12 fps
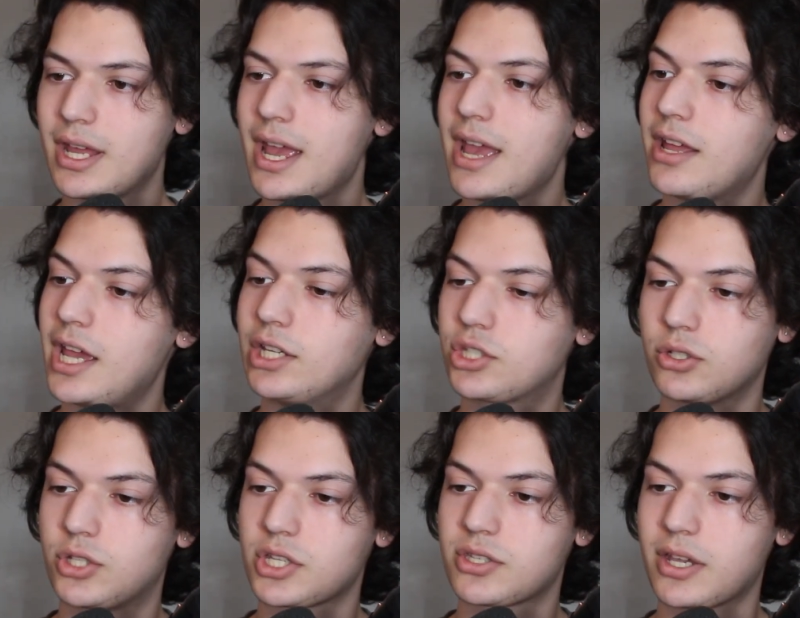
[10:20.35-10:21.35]
into
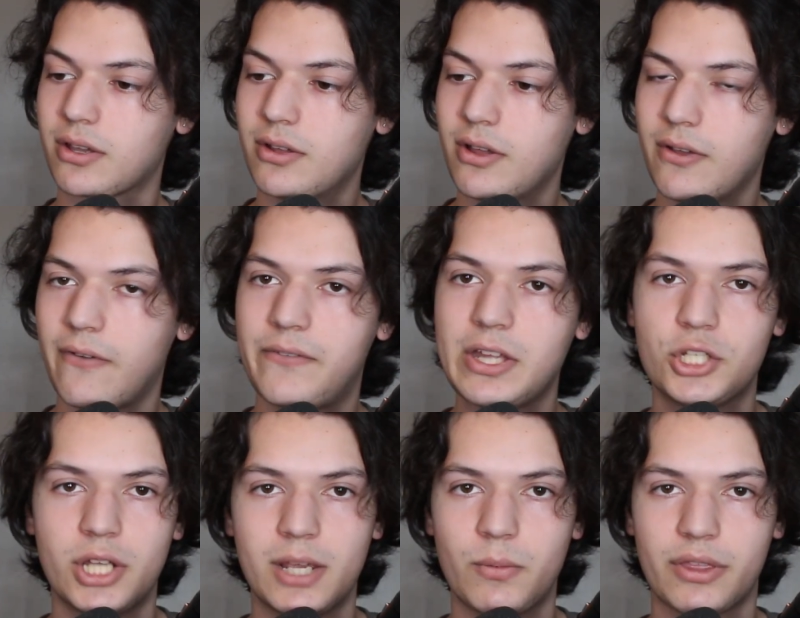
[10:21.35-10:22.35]
just like
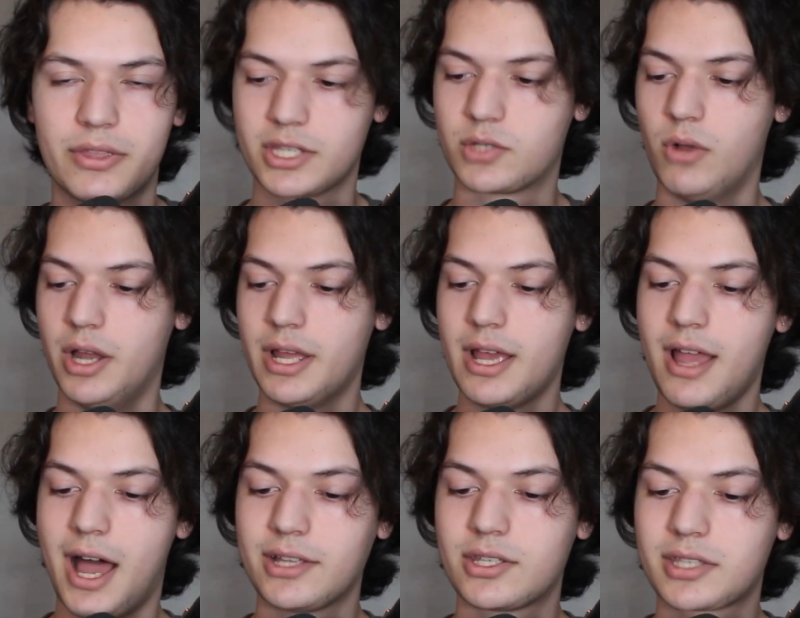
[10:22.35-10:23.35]
fidgeting with this one.
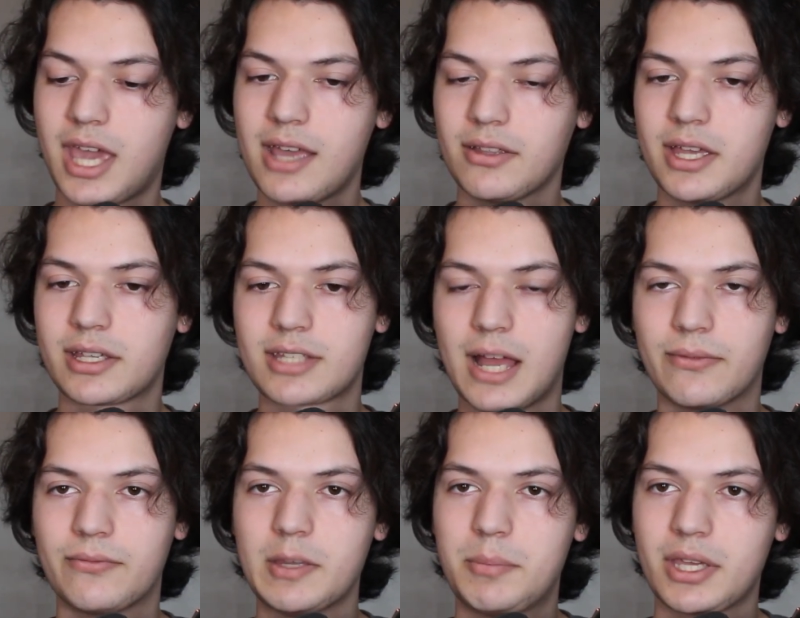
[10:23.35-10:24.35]
I just can't like stop
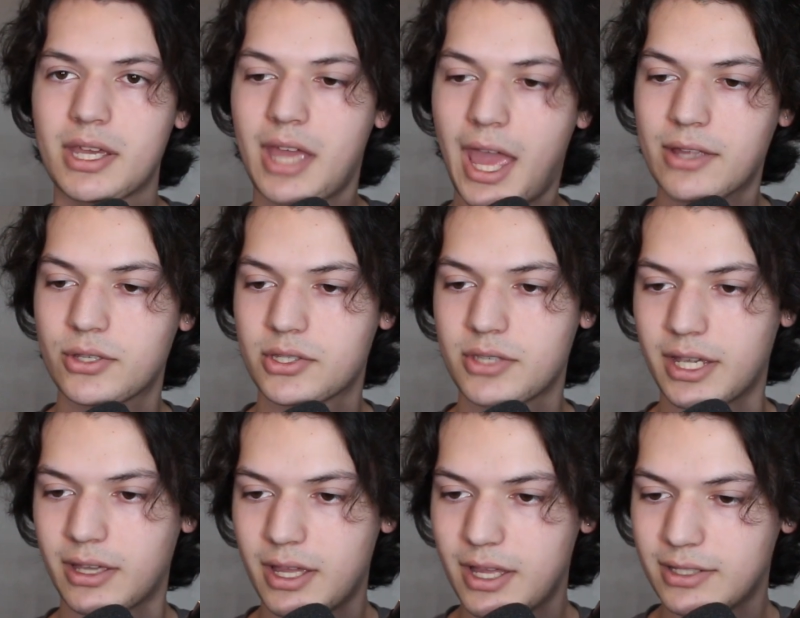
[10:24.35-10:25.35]
flipping it and just like
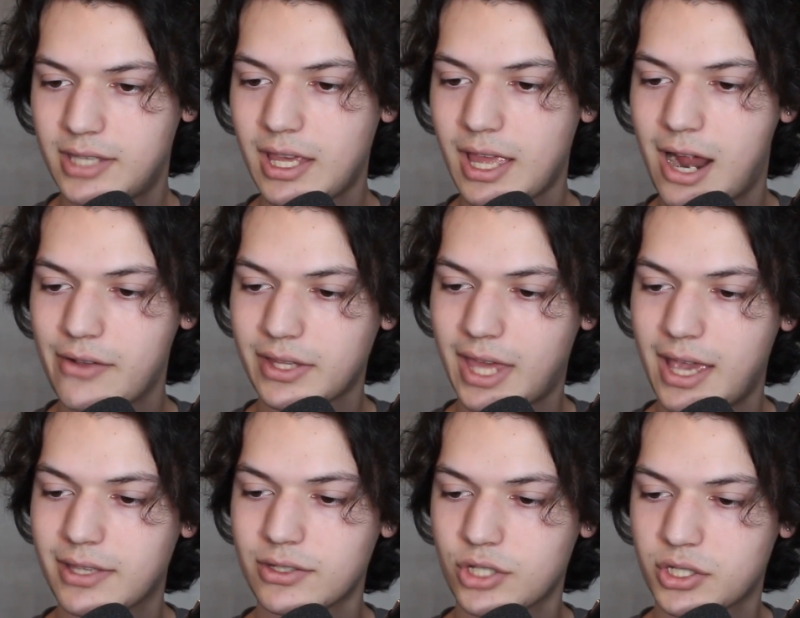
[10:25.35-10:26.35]
taking it out of the case
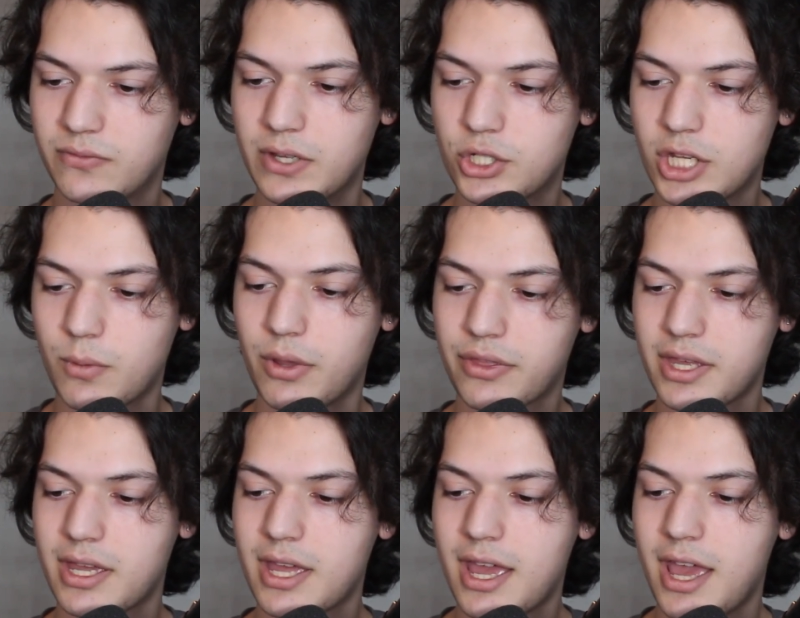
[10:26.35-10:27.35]
and just fidgeting with
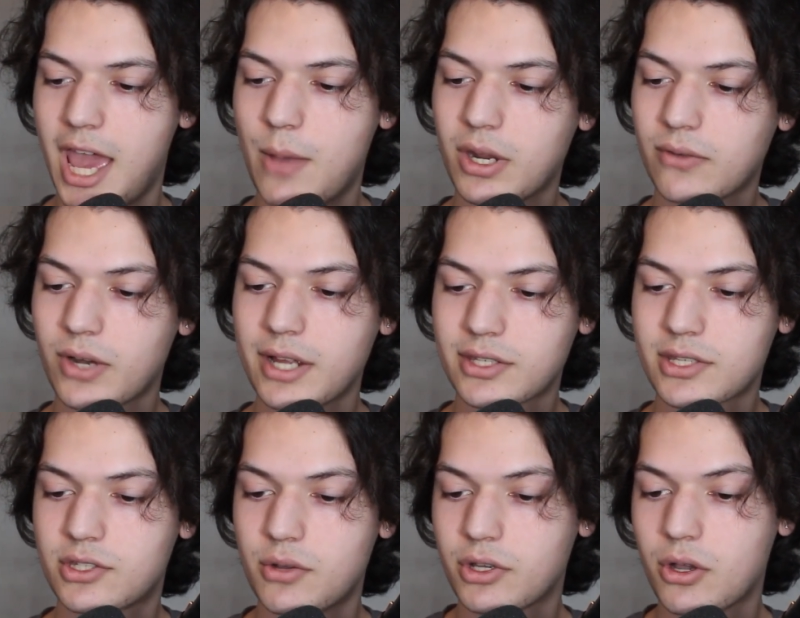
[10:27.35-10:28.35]
it. And whenever I just
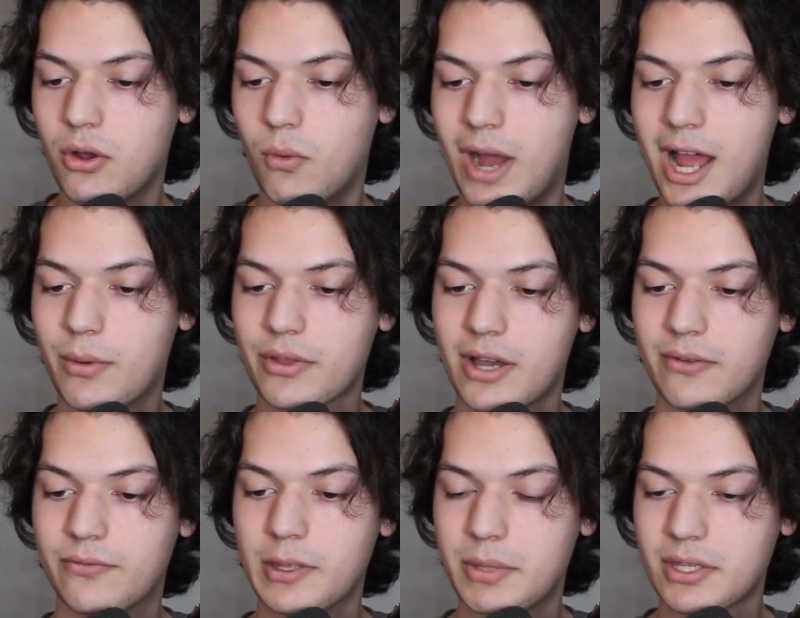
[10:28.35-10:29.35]
don't go a while without
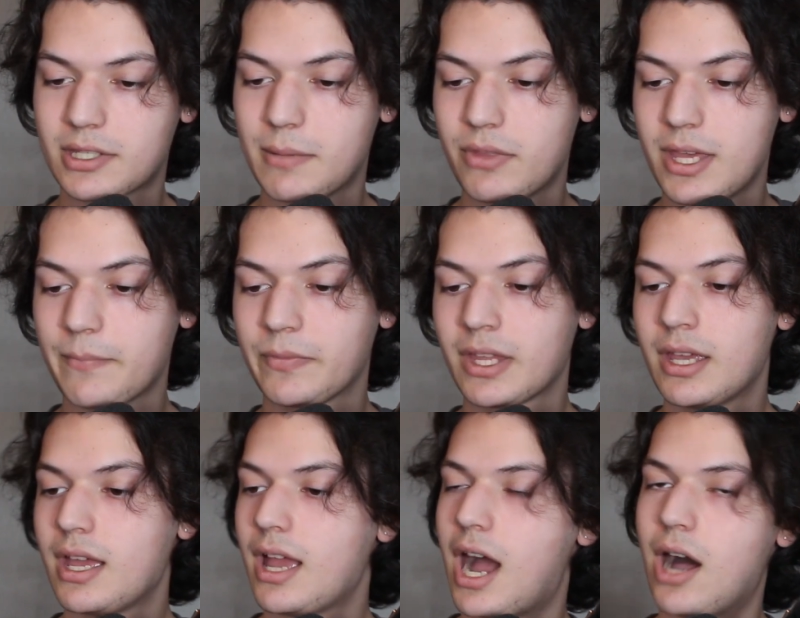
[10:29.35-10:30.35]
flipping something,
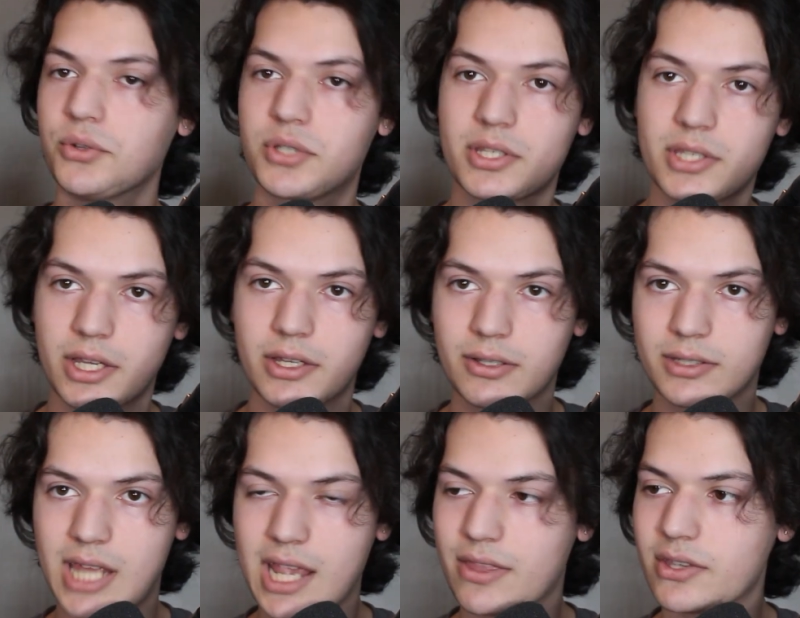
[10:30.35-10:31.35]
I'll just like
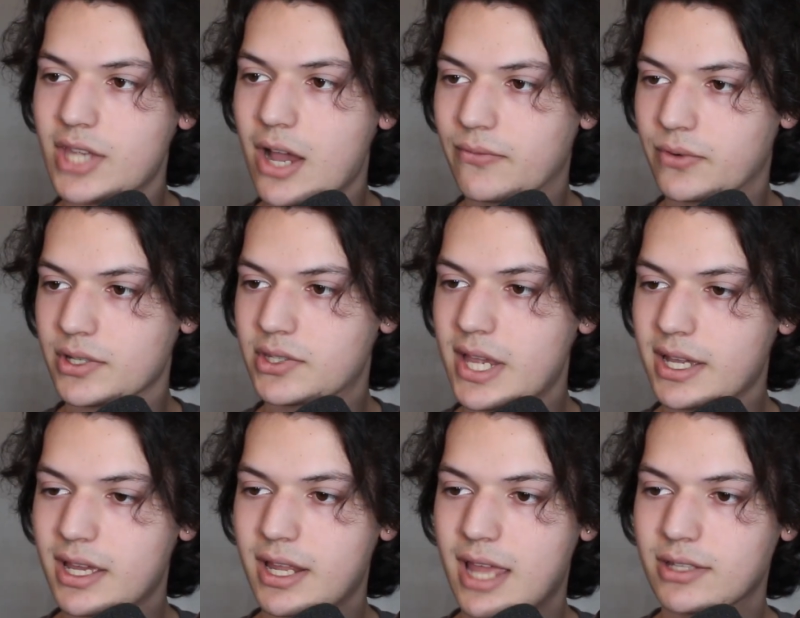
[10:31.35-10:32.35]
take this out for a
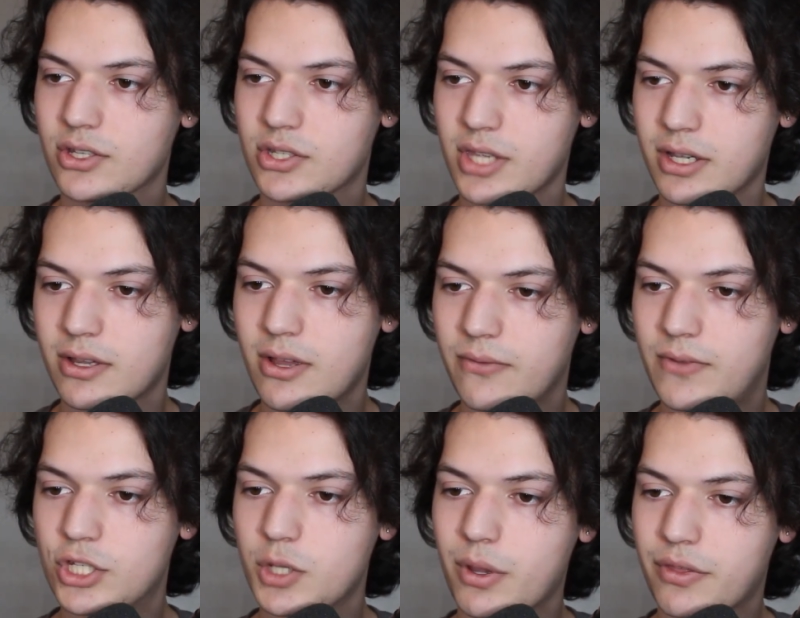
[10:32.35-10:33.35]
second and just like
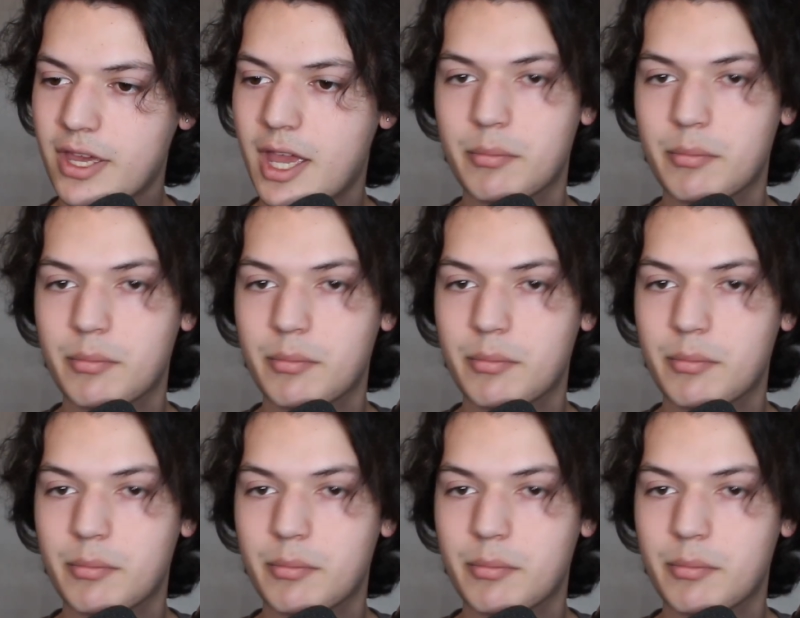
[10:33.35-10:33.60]
fidget with it and put